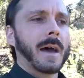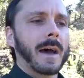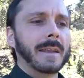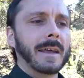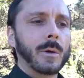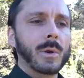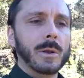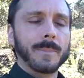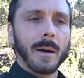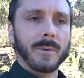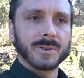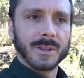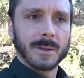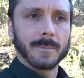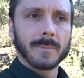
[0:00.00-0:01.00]
and I will
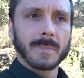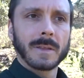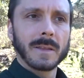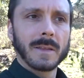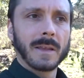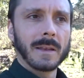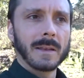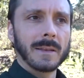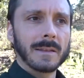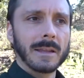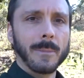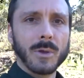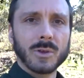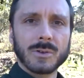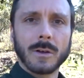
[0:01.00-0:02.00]
publish them in
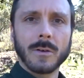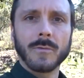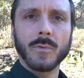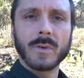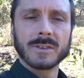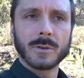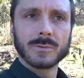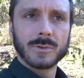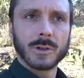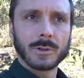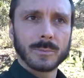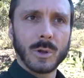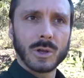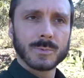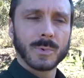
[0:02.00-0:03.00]
the music of
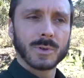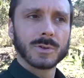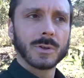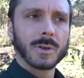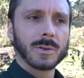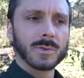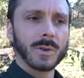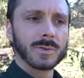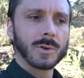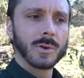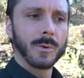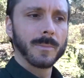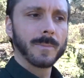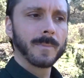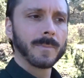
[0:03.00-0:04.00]

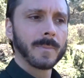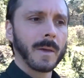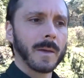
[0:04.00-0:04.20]
wisdom.blogspot.com,